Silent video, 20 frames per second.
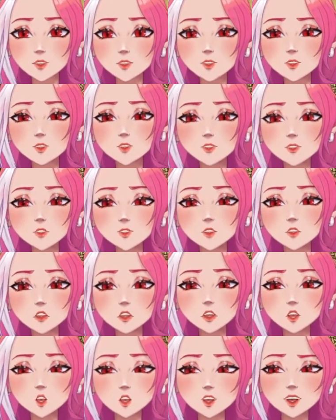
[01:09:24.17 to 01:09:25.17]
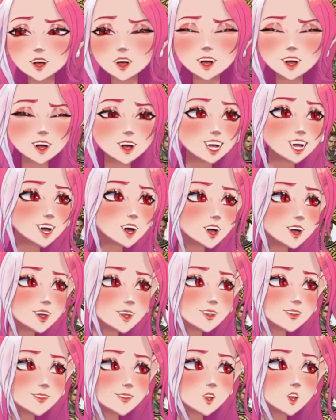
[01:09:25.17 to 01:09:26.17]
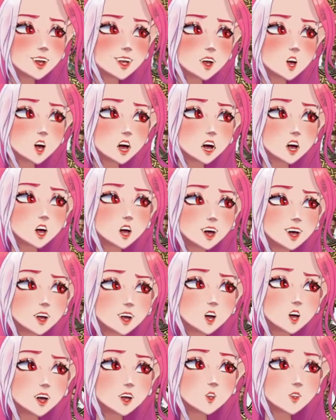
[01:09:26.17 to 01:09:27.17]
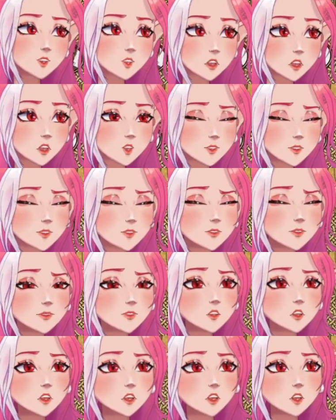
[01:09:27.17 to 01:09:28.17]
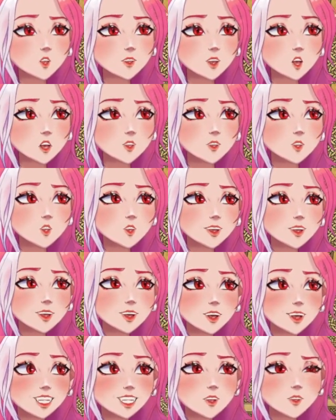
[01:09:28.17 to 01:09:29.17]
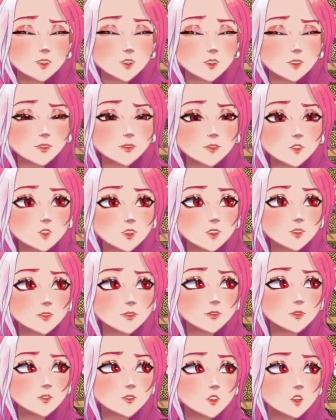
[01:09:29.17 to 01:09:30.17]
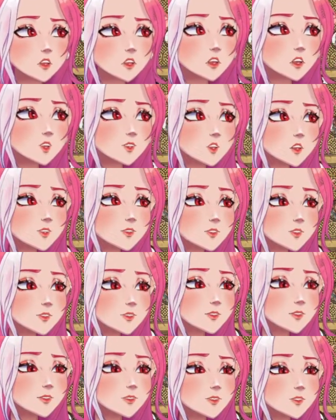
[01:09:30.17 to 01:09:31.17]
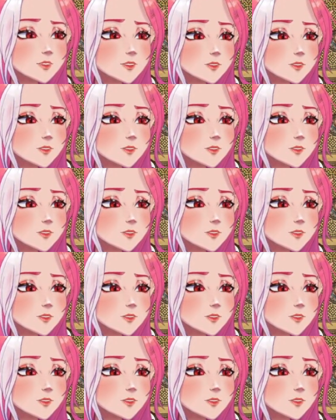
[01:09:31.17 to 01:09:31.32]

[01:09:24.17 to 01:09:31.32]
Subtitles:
You can always say like, oh, this guy's a dwarf, and oh, that person's a halfling. Like, you can get away with that pretty easily.